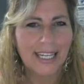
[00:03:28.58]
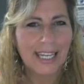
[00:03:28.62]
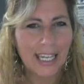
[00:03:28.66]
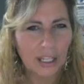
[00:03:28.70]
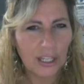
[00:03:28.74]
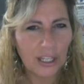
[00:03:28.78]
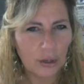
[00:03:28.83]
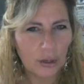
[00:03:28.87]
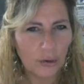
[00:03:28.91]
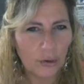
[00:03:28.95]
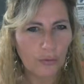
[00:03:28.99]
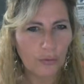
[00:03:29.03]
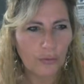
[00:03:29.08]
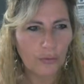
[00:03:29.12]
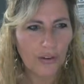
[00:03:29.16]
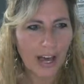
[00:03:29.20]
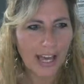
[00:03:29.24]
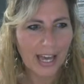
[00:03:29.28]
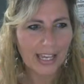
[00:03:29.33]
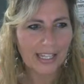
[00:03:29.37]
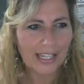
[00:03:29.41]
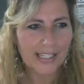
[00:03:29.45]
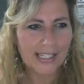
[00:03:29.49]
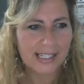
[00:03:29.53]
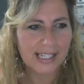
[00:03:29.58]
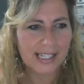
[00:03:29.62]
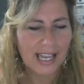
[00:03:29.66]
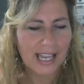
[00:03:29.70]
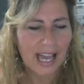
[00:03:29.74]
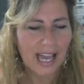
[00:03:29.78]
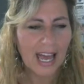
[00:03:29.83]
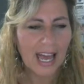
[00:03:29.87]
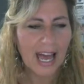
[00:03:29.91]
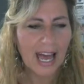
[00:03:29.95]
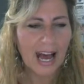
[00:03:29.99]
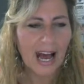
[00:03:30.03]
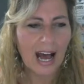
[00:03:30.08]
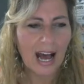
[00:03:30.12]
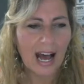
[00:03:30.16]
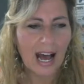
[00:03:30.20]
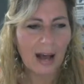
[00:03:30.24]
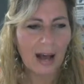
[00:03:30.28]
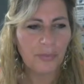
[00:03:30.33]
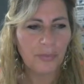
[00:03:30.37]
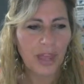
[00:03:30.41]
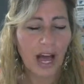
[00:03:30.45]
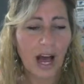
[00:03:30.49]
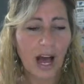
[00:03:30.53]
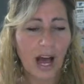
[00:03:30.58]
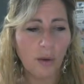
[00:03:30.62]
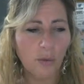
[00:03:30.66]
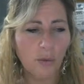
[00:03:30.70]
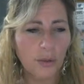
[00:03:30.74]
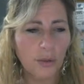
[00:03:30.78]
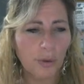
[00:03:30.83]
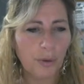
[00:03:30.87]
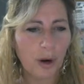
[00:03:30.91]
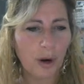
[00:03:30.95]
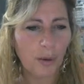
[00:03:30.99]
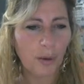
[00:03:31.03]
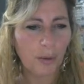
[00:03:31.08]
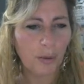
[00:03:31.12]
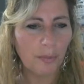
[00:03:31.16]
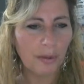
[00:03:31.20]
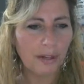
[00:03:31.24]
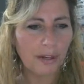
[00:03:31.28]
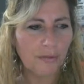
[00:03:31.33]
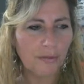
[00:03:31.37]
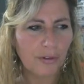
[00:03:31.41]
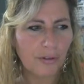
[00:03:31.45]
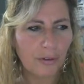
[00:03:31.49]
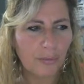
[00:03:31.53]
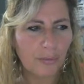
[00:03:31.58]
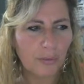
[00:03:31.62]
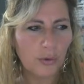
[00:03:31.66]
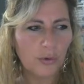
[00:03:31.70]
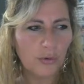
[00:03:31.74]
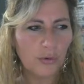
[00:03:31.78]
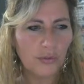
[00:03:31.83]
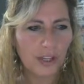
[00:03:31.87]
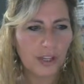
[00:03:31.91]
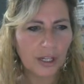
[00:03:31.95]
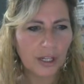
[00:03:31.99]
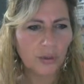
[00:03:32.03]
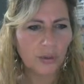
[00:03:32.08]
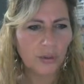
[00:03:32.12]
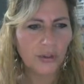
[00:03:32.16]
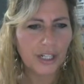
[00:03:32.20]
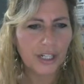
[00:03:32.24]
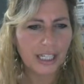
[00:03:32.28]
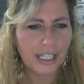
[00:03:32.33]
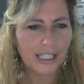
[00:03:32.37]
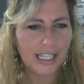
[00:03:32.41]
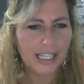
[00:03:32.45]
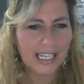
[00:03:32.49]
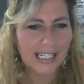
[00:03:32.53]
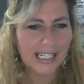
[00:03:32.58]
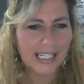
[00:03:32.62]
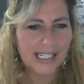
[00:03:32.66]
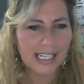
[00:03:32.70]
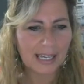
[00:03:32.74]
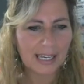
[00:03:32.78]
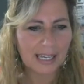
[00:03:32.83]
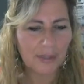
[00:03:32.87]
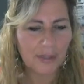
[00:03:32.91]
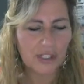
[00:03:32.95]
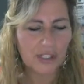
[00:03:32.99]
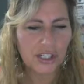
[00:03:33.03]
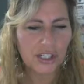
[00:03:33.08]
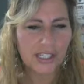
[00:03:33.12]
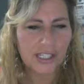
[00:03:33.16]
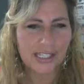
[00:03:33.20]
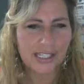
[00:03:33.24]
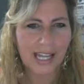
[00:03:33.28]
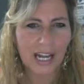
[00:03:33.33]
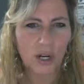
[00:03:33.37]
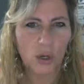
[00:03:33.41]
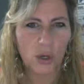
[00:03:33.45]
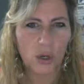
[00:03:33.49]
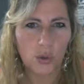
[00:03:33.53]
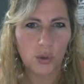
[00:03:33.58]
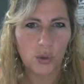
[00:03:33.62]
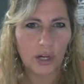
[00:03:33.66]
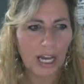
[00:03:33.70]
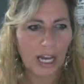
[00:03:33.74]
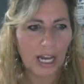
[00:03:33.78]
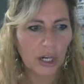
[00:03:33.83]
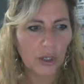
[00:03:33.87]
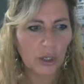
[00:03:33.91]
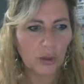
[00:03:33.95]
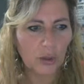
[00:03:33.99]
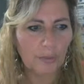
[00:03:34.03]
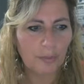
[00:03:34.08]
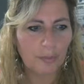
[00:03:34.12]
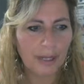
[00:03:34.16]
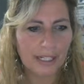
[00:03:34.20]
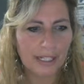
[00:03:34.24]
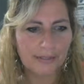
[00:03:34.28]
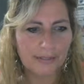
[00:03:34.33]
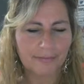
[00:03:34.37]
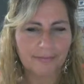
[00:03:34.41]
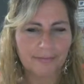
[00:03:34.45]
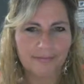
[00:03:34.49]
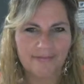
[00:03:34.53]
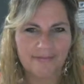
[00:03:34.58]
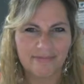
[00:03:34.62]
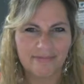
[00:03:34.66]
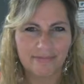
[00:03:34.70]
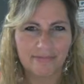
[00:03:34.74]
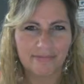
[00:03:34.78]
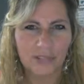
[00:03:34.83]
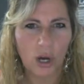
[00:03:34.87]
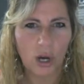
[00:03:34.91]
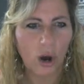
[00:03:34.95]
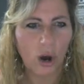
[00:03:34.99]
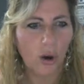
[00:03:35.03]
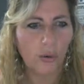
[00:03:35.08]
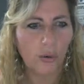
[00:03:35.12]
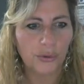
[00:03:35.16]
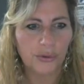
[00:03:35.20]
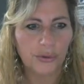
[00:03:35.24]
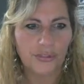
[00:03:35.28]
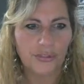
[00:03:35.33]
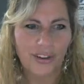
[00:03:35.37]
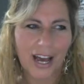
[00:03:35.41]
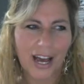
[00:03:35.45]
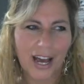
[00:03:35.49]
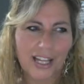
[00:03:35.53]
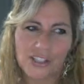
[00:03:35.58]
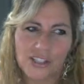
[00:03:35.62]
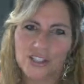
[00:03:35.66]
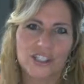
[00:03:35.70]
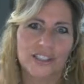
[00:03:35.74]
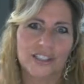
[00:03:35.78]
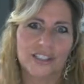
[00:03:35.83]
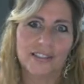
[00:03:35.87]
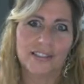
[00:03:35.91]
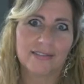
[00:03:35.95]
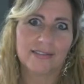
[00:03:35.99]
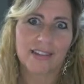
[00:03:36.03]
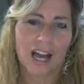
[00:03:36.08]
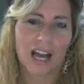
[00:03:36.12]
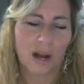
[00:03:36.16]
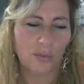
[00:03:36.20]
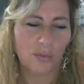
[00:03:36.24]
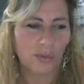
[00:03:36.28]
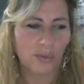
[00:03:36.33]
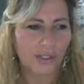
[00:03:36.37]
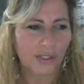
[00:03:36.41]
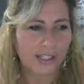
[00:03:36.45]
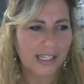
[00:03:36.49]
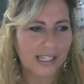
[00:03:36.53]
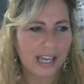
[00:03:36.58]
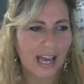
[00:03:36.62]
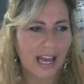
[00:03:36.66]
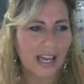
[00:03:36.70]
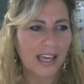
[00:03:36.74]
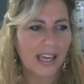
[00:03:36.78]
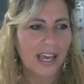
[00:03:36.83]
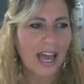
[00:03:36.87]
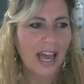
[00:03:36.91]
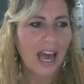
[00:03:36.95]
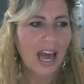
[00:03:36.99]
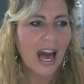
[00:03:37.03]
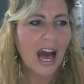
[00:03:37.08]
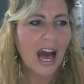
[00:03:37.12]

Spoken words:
in your face. I would probably remove, including these images, they look a little bit old-fashioned, I would say.